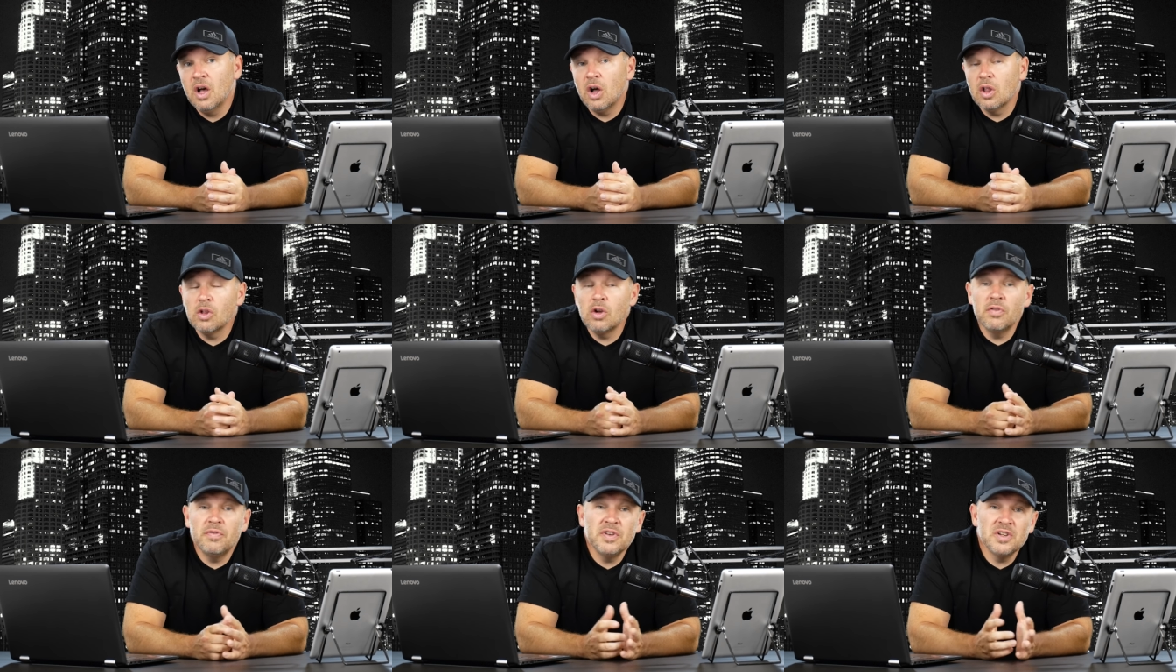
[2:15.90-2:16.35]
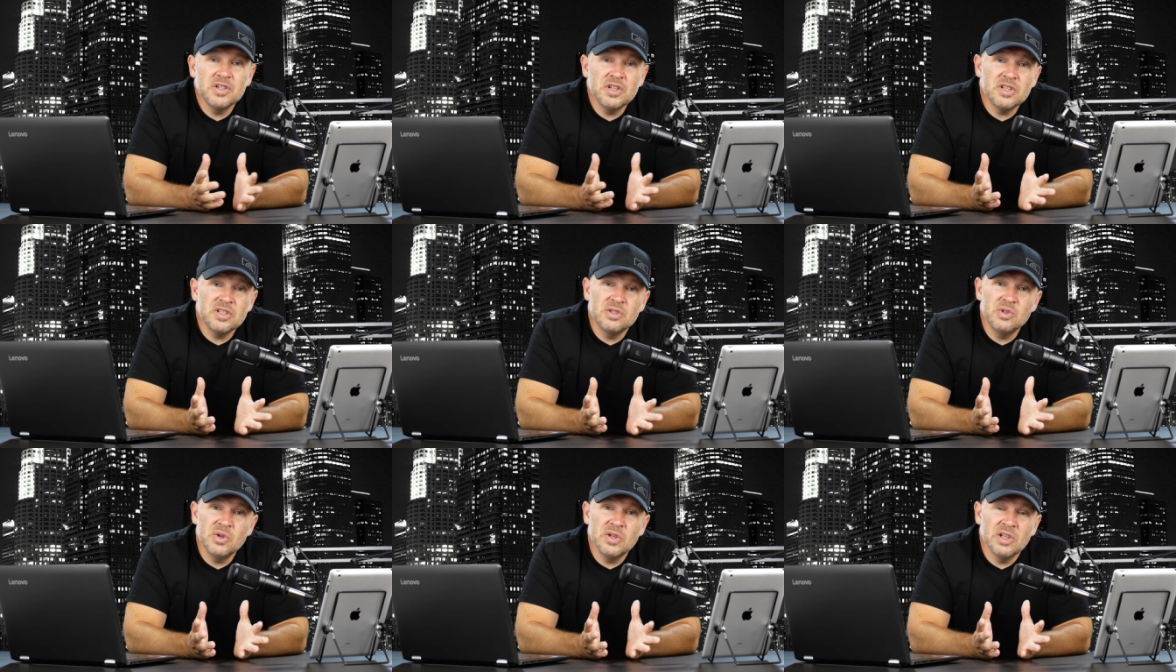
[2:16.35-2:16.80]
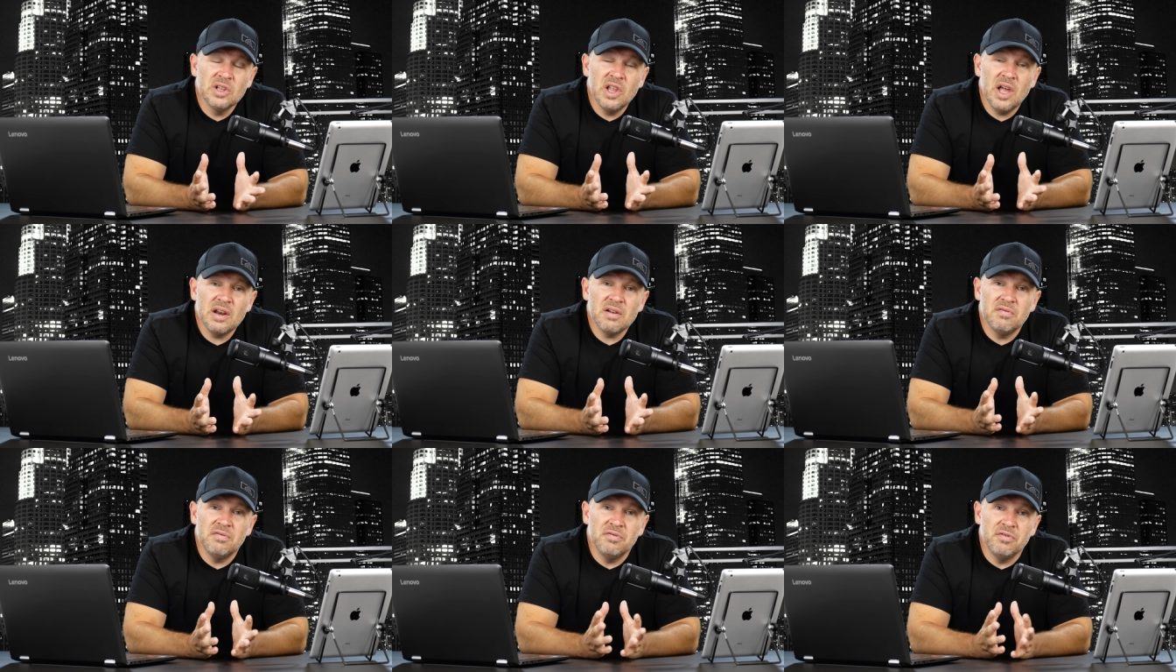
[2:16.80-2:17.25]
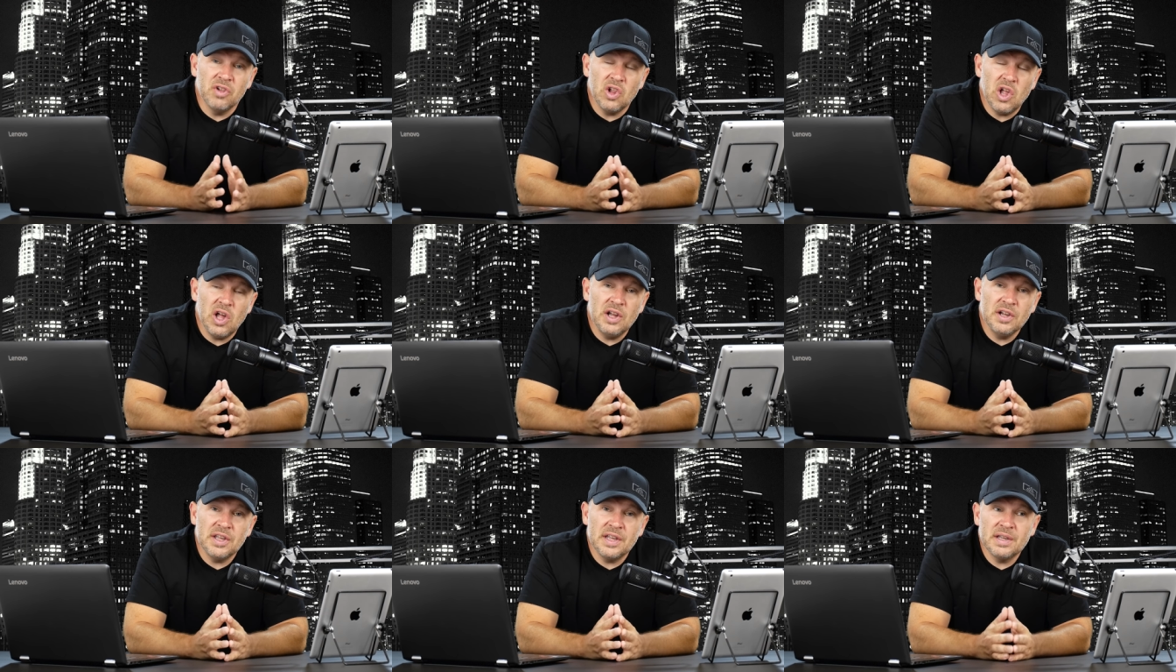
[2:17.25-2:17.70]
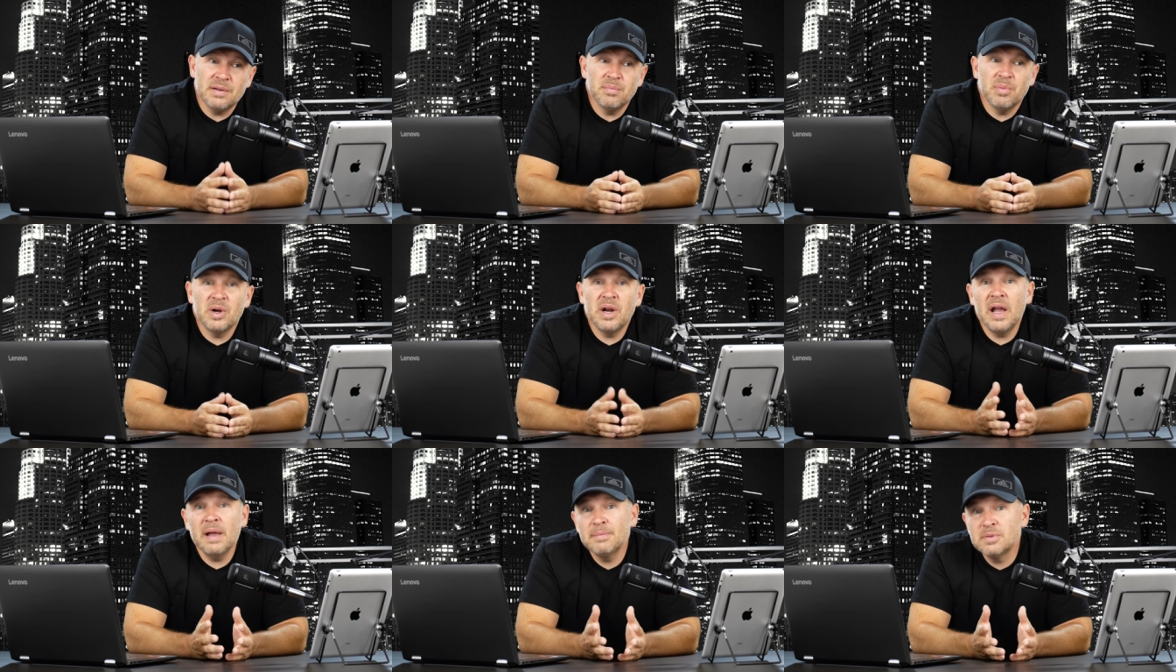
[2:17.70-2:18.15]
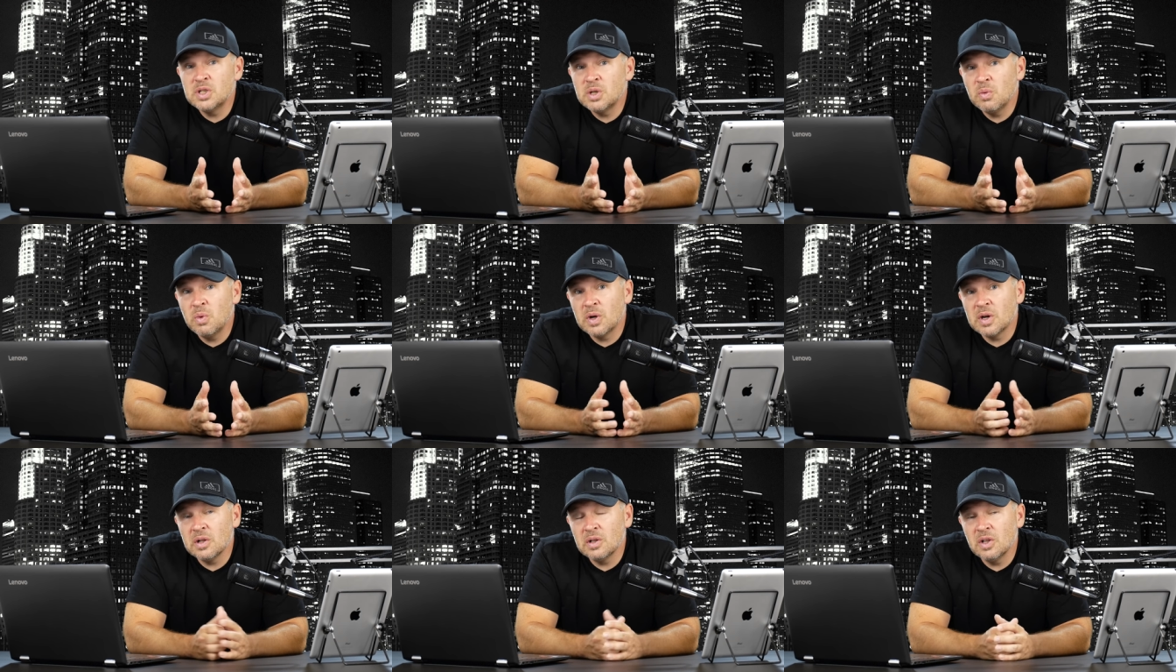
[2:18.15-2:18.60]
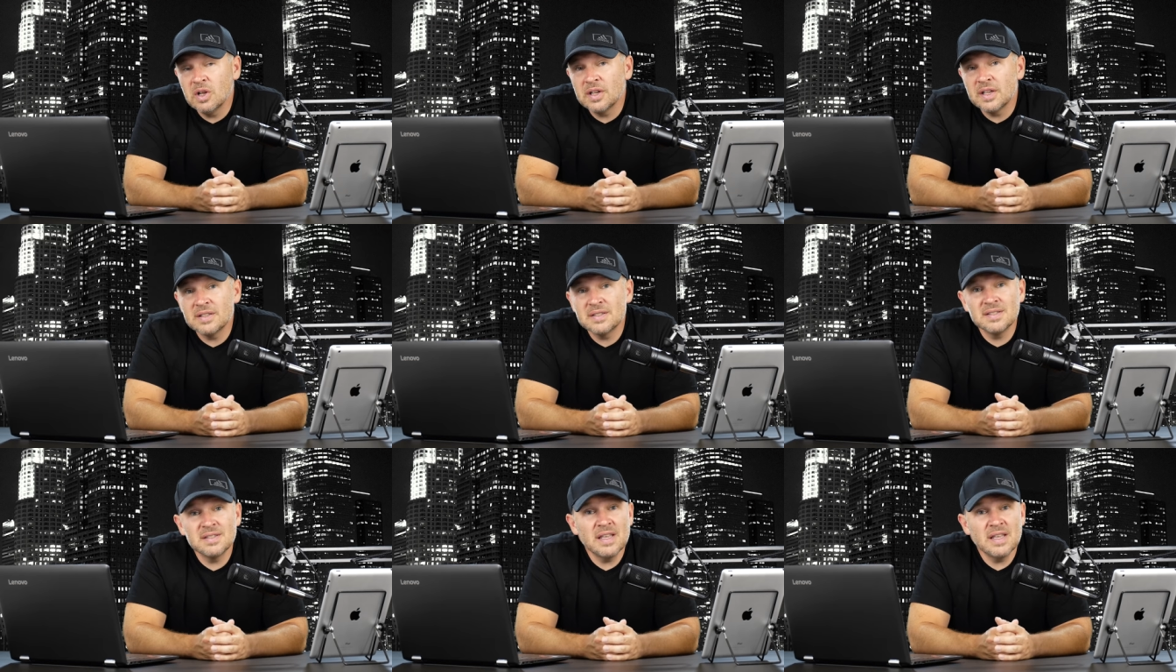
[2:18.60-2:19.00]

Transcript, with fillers: Although if you're just doing a lot of vlogging, perhaps you want to look at,